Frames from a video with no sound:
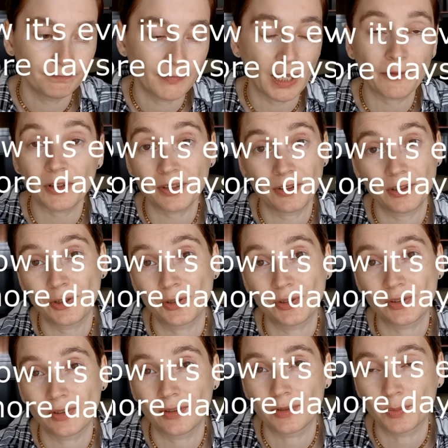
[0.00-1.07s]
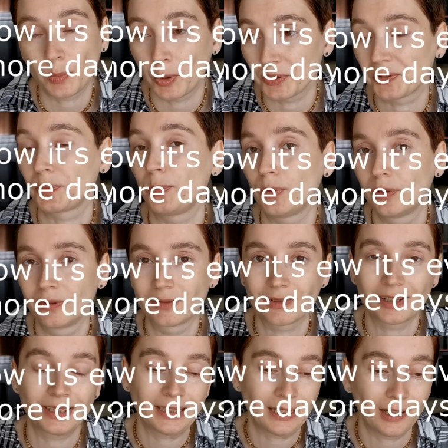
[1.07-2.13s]
is possible
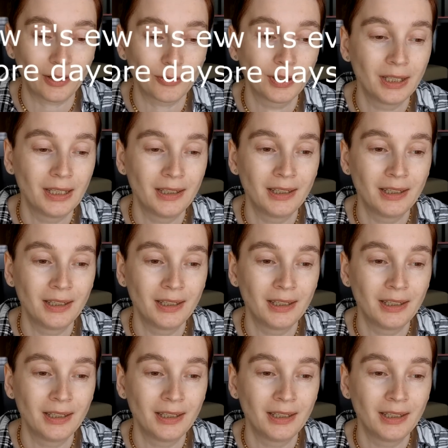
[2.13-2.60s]
right now,